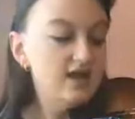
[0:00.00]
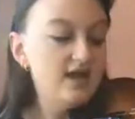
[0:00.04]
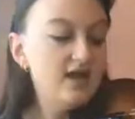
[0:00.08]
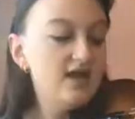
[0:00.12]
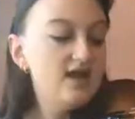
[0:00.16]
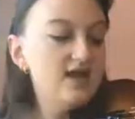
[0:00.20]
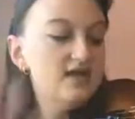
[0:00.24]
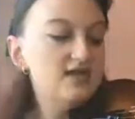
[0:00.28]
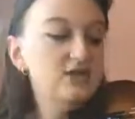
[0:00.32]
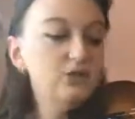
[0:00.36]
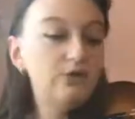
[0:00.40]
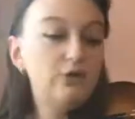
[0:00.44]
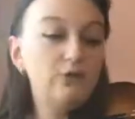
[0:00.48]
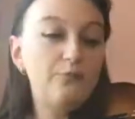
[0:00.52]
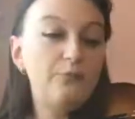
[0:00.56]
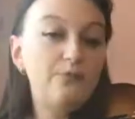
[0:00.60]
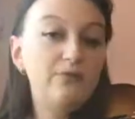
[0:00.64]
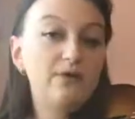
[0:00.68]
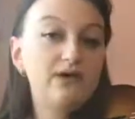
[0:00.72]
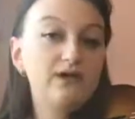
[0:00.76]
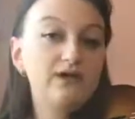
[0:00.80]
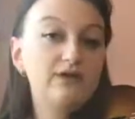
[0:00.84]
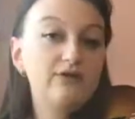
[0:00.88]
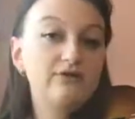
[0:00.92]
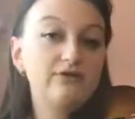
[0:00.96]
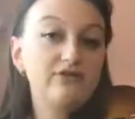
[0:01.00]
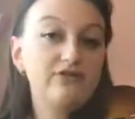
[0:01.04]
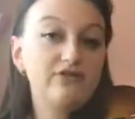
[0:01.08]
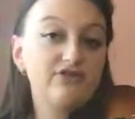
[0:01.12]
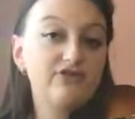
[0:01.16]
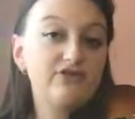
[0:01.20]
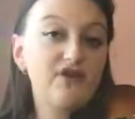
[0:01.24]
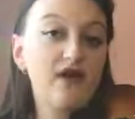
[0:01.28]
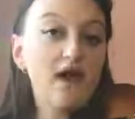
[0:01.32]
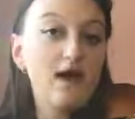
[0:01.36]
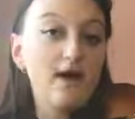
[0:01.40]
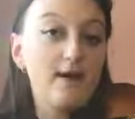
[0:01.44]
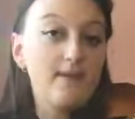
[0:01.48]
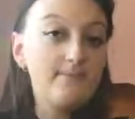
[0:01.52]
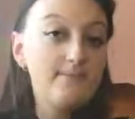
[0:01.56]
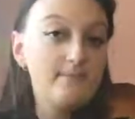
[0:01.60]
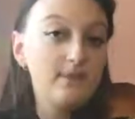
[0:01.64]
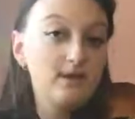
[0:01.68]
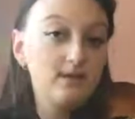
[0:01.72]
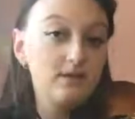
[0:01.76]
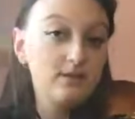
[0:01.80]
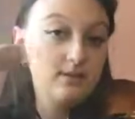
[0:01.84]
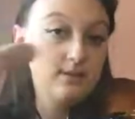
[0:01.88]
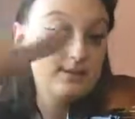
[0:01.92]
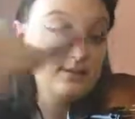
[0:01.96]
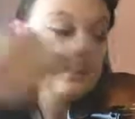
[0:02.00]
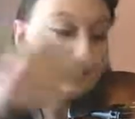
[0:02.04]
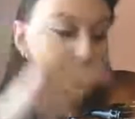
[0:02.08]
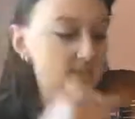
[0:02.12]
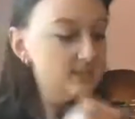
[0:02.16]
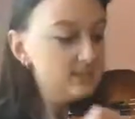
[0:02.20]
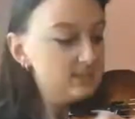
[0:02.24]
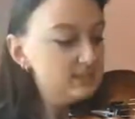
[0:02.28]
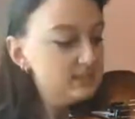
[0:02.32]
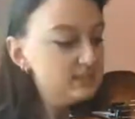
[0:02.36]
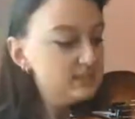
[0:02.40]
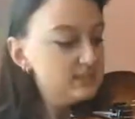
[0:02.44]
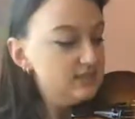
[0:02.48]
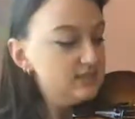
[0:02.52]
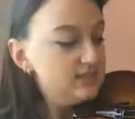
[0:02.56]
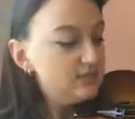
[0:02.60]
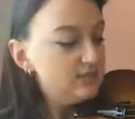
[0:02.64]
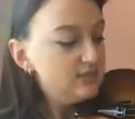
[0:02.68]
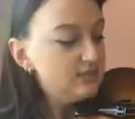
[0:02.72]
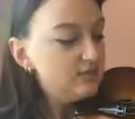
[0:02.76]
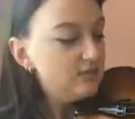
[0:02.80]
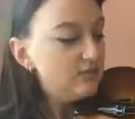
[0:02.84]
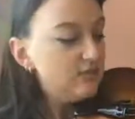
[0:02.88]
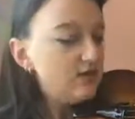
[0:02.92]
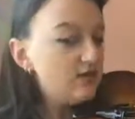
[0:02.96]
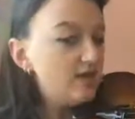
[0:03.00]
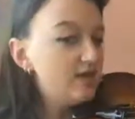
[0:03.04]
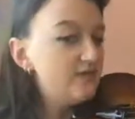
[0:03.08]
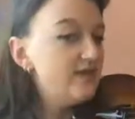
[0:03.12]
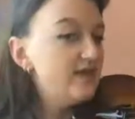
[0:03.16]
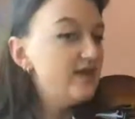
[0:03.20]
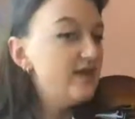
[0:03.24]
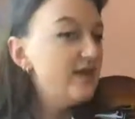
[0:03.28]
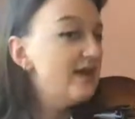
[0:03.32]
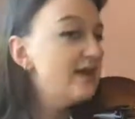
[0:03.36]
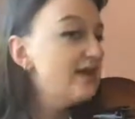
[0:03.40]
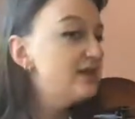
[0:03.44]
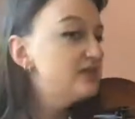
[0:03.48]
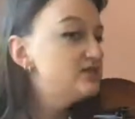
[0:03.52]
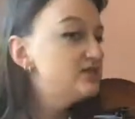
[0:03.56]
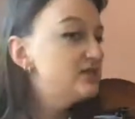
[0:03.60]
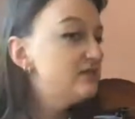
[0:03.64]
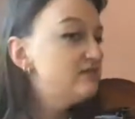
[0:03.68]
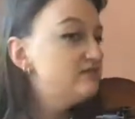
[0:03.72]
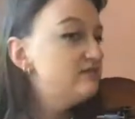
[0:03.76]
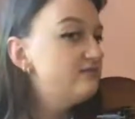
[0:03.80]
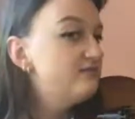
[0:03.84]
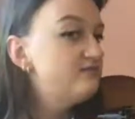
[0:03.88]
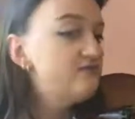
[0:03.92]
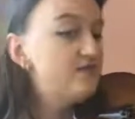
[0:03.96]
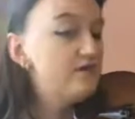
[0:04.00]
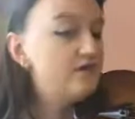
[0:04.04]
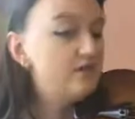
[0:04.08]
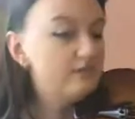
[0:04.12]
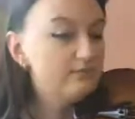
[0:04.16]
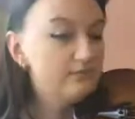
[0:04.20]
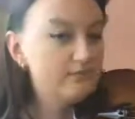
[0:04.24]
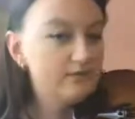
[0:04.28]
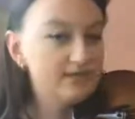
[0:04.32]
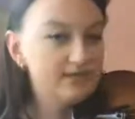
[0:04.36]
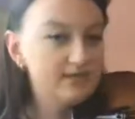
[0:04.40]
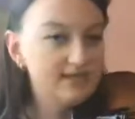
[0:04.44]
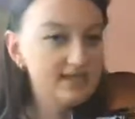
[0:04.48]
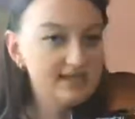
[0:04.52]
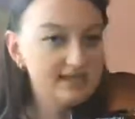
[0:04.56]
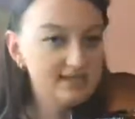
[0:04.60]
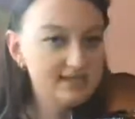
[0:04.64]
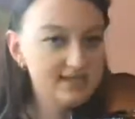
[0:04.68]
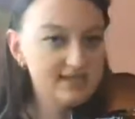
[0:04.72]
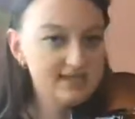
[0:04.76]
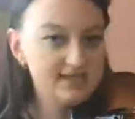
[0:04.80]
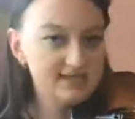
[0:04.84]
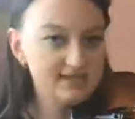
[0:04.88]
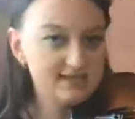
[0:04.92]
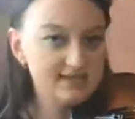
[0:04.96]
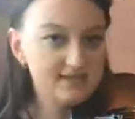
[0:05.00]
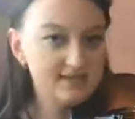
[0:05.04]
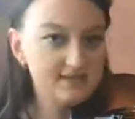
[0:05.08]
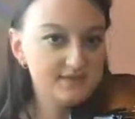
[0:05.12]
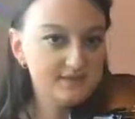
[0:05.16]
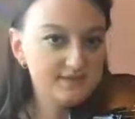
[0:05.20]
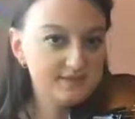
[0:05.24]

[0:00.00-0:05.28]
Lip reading: and you'll put your thumb on the edge of the fingerboard like this.